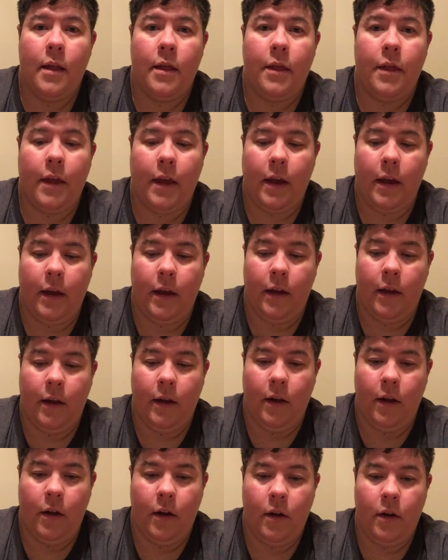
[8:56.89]

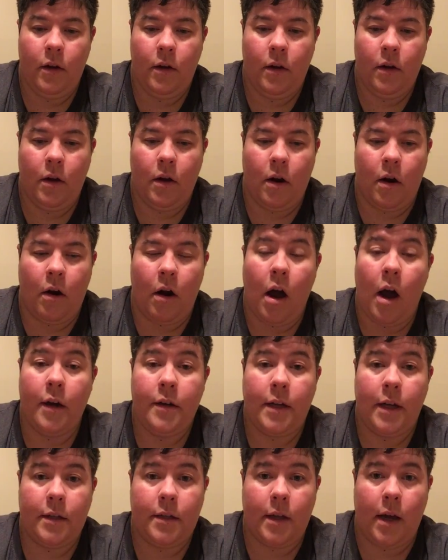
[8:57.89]
they are on
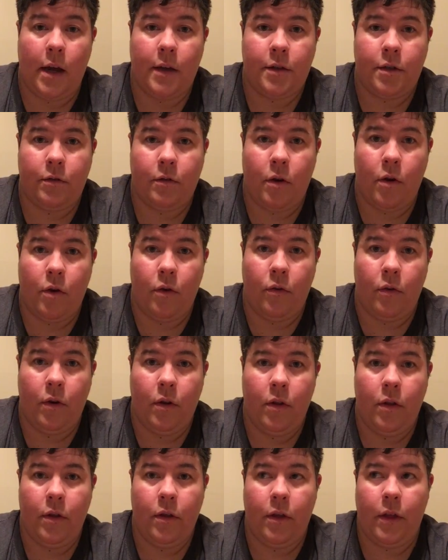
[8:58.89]
testosterone,
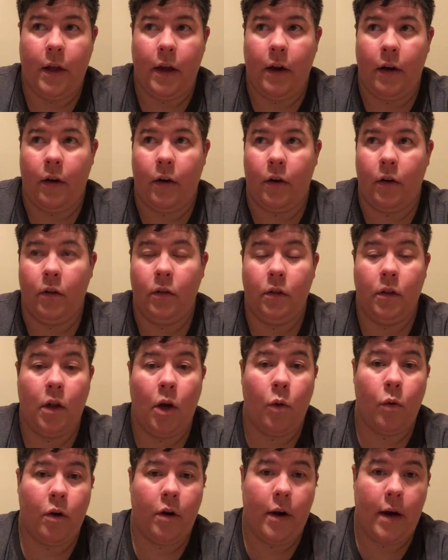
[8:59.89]
their
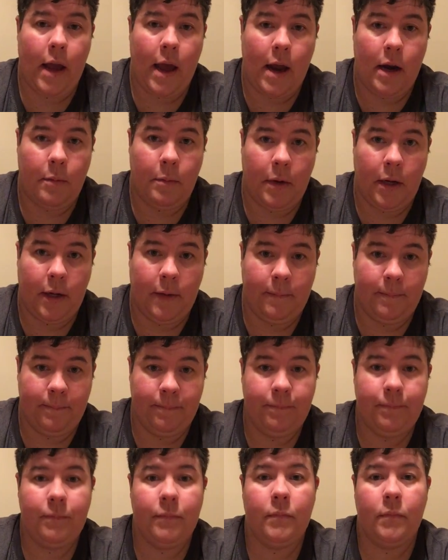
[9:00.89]
lower anatomy,
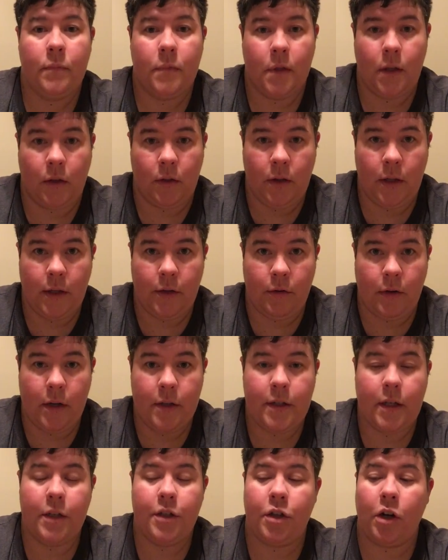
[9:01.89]
their
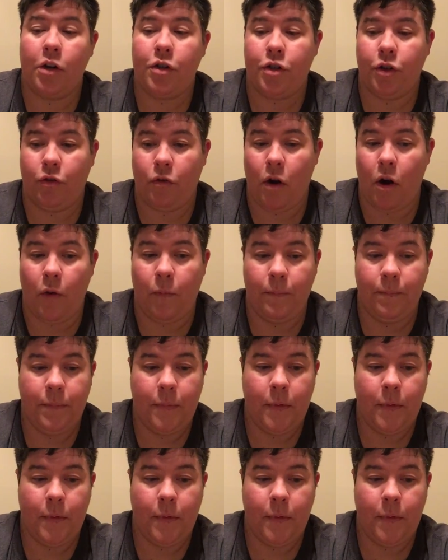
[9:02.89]
clitoris, it starts to grow.